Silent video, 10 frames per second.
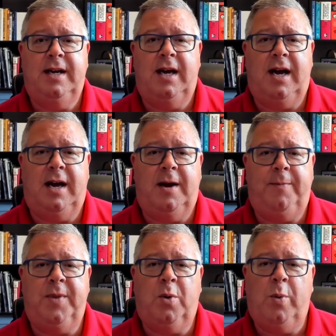
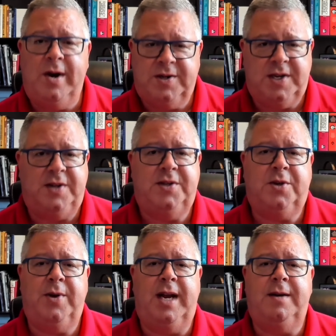wear
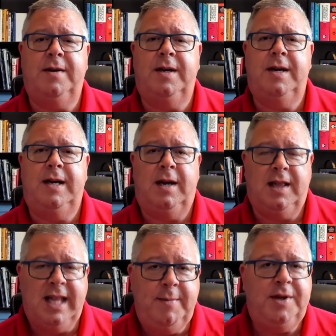sunscreen,
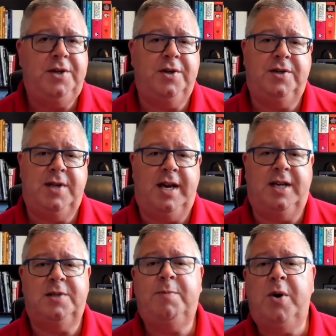limit your sun
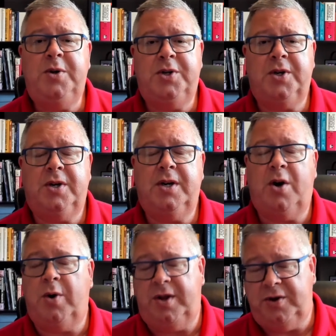exposure
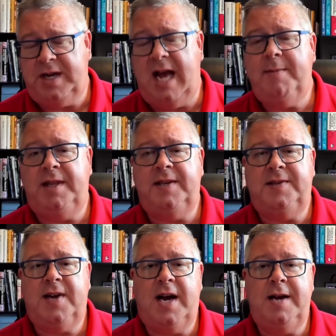or your time in the
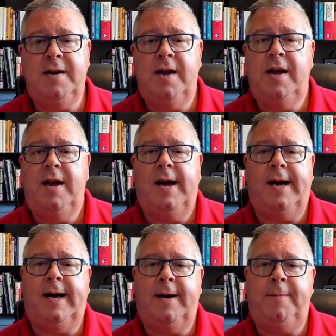sun,
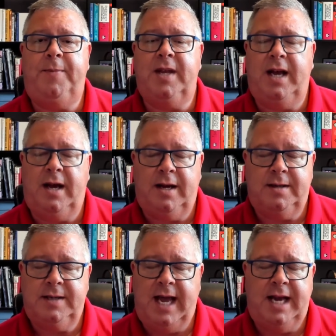and
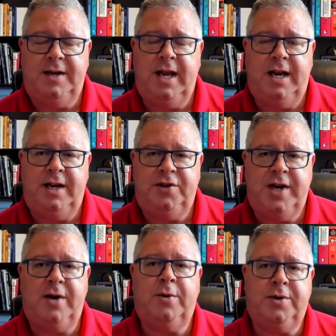in
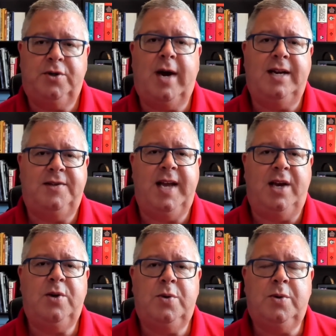general, try to stay
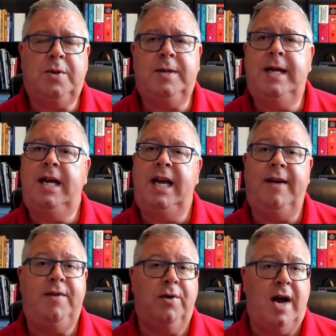cool.
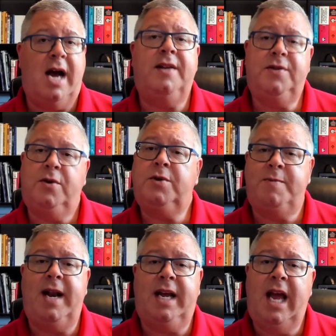If you're on those
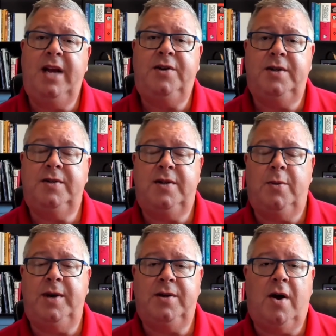medications that
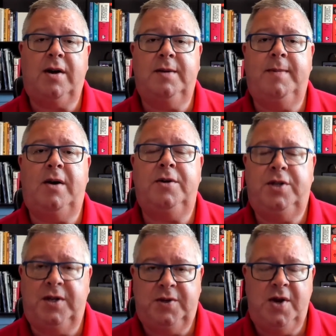we talked about,
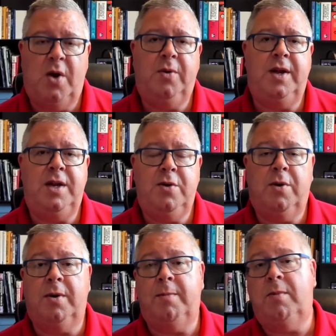just know that
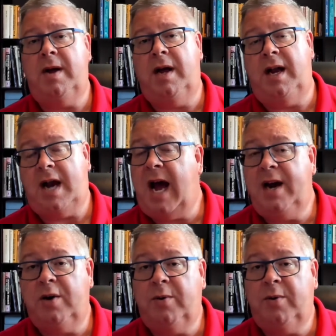you're at higher